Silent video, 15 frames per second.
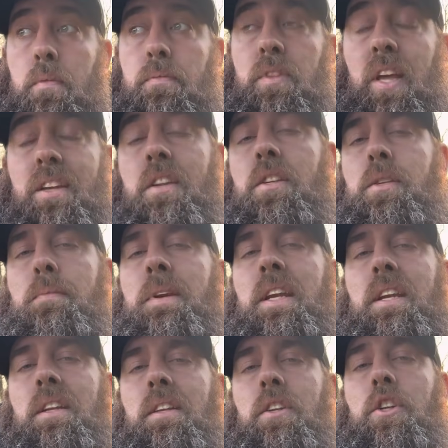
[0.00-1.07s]
That doesn't
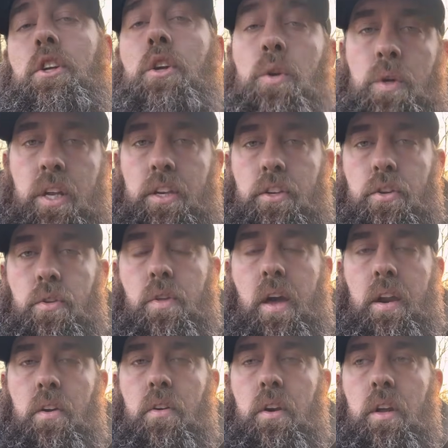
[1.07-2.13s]
mean you can do
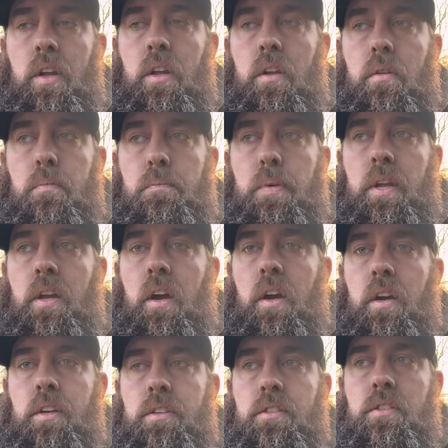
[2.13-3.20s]
that on it,
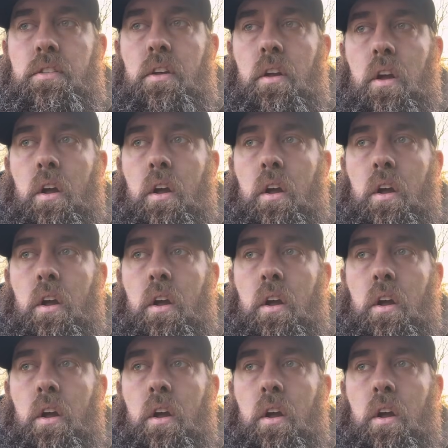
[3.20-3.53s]
because